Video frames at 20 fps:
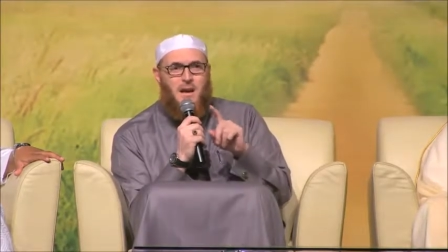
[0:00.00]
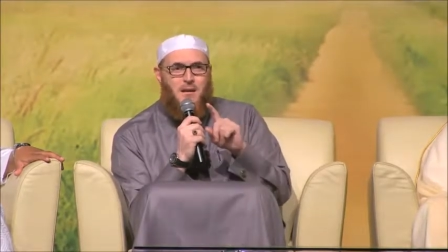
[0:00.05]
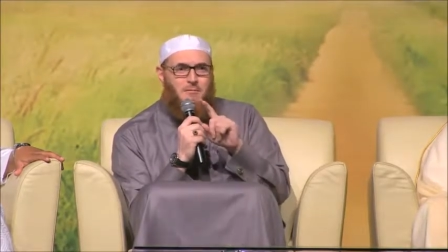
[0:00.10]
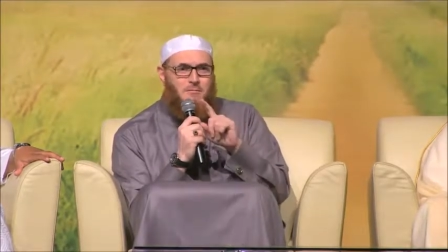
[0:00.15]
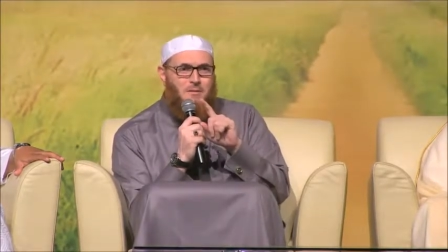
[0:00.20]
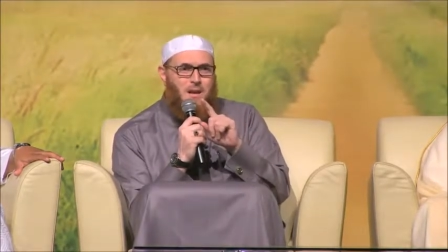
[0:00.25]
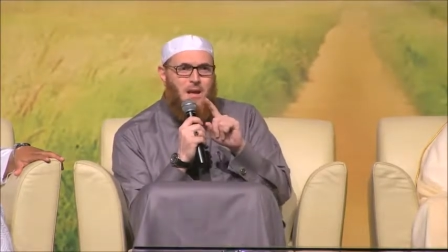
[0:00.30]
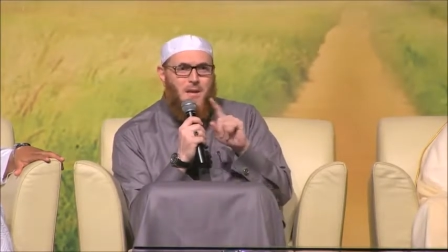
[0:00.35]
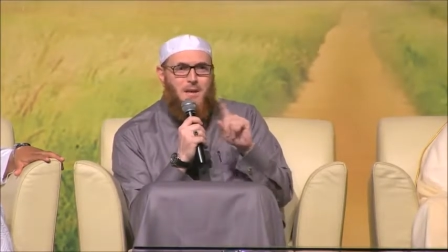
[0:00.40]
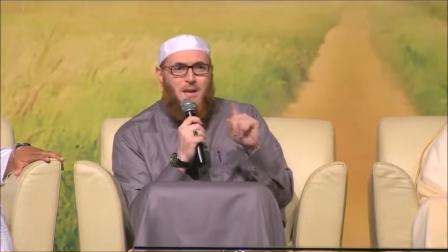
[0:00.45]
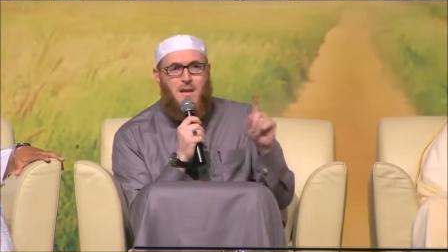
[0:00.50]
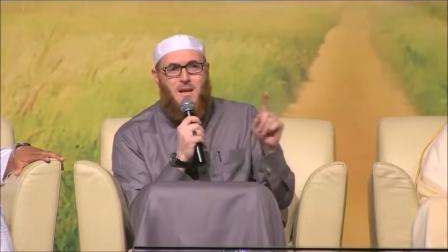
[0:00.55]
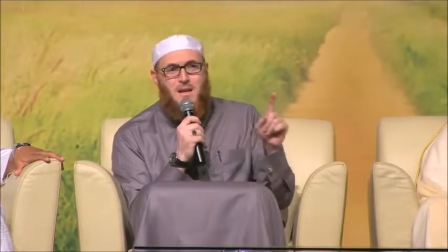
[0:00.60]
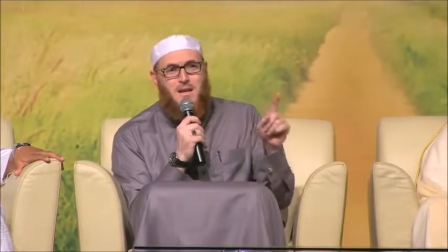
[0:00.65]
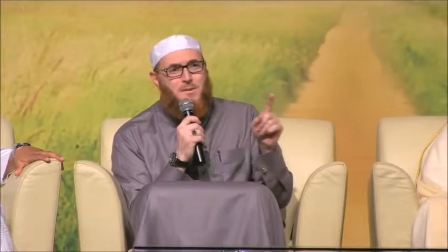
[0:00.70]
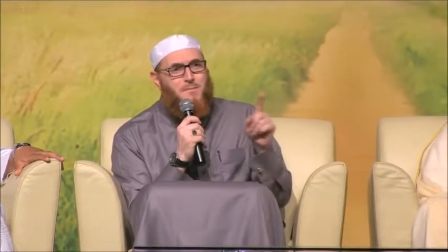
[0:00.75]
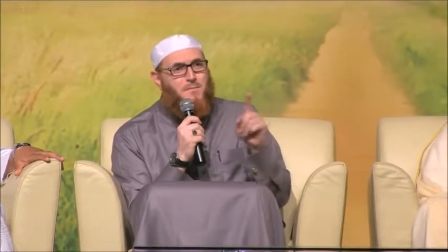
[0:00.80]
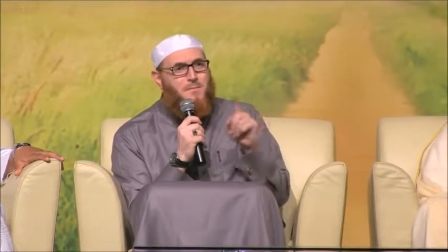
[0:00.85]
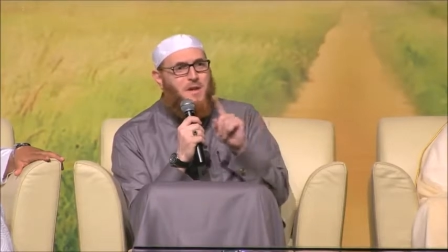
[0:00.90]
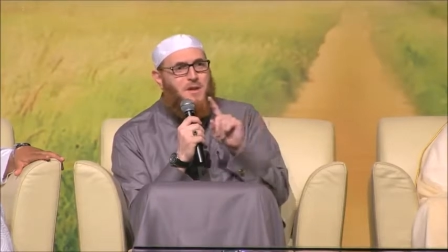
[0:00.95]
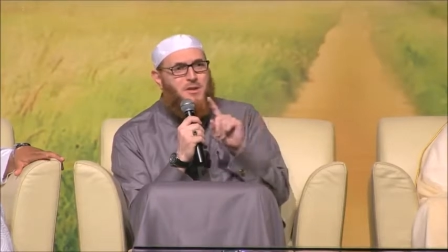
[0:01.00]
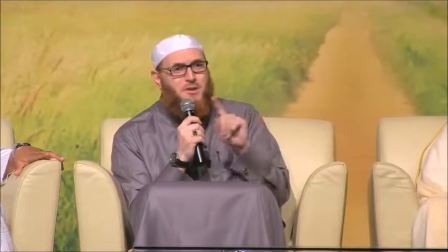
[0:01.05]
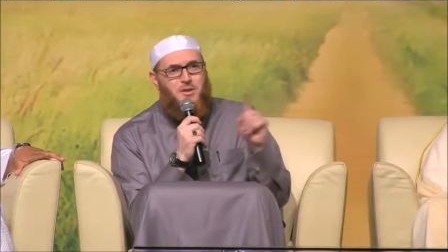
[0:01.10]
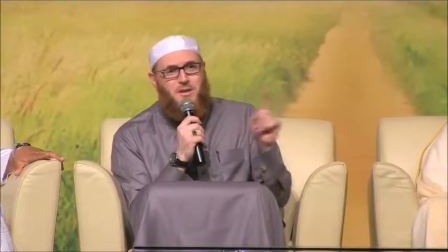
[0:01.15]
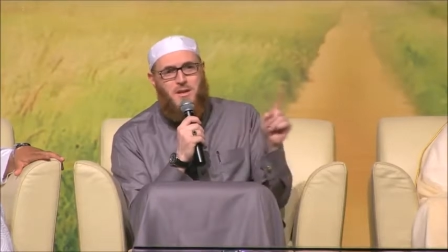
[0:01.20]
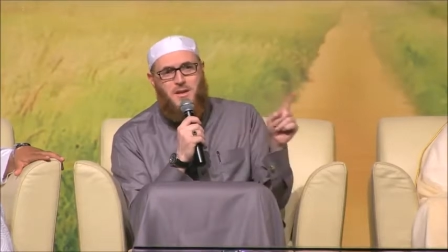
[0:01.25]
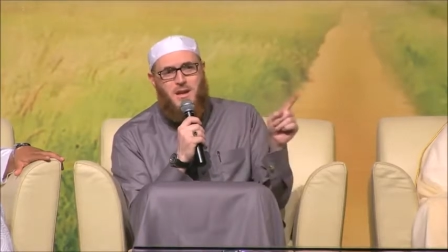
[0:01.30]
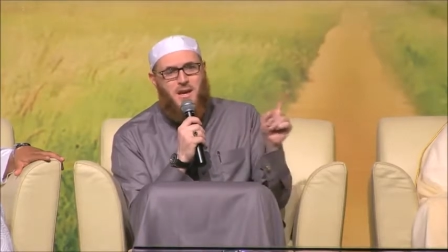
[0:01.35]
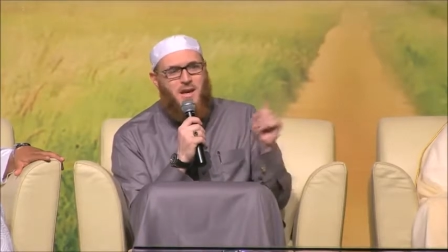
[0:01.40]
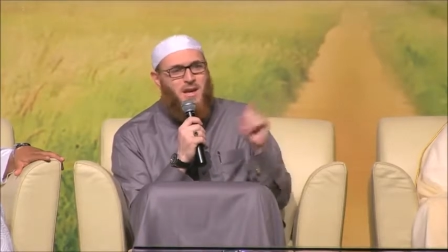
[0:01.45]
And we're not going to commit
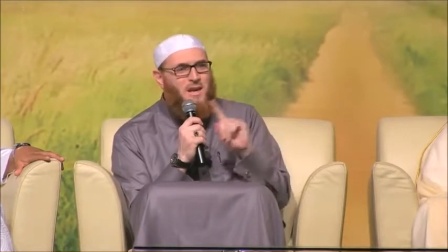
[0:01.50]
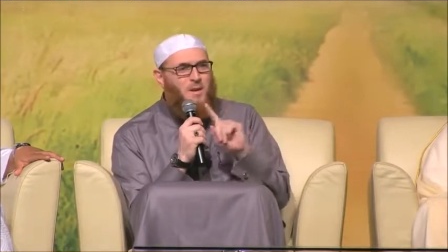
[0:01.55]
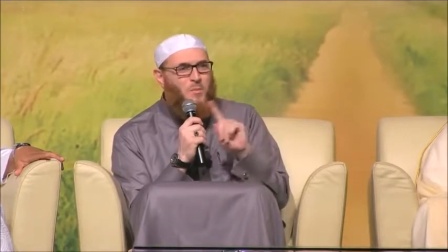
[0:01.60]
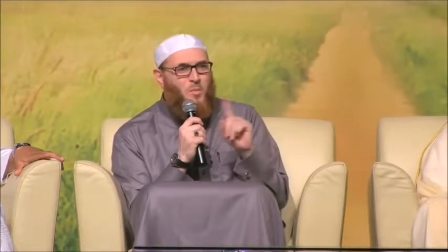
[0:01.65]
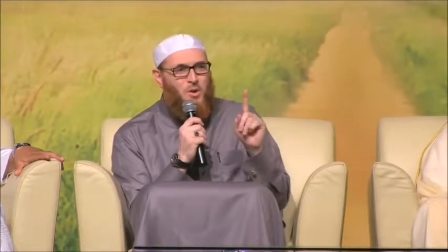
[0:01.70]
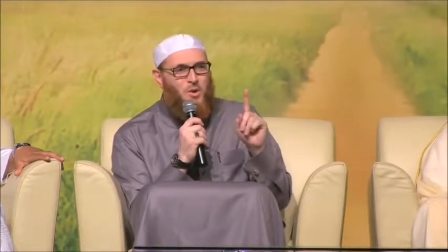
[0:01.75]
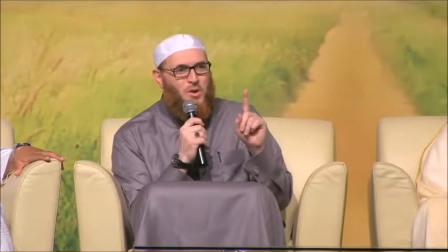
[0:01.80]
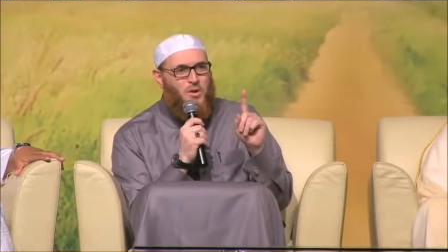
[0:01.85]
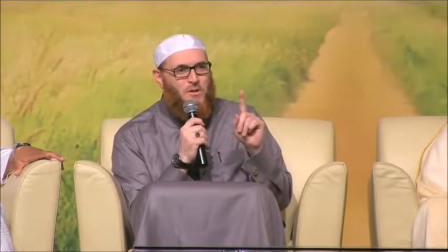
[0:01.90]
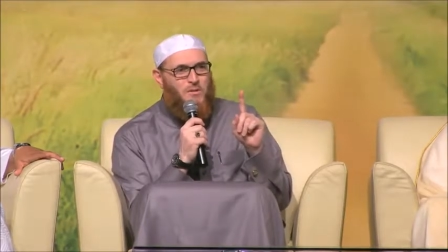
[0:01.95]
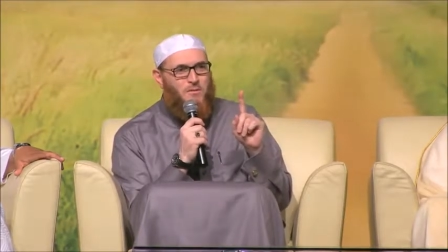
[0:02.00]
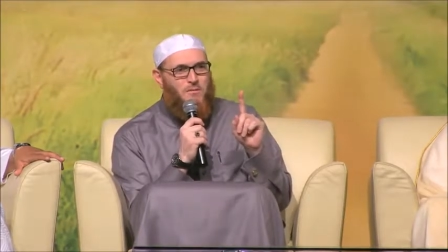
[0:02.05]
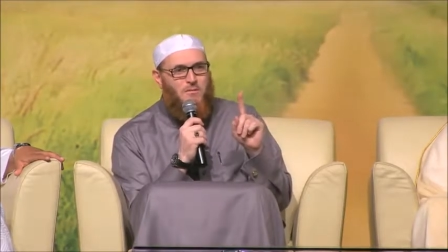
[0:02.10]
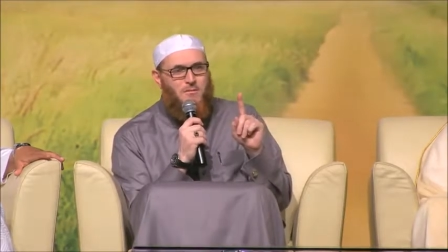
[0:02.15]
shirk anymore.